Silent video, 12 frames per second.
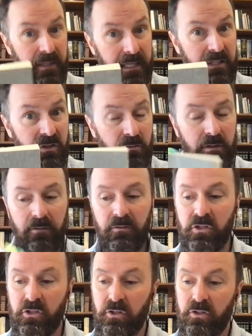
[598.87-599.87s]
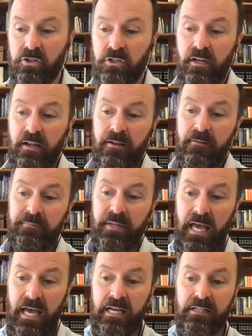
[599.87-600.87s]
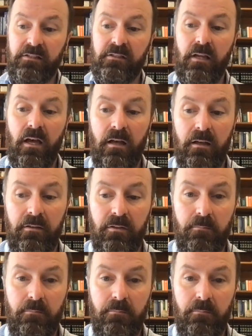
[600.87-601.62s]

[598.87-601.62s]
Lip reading: History of the Church, as the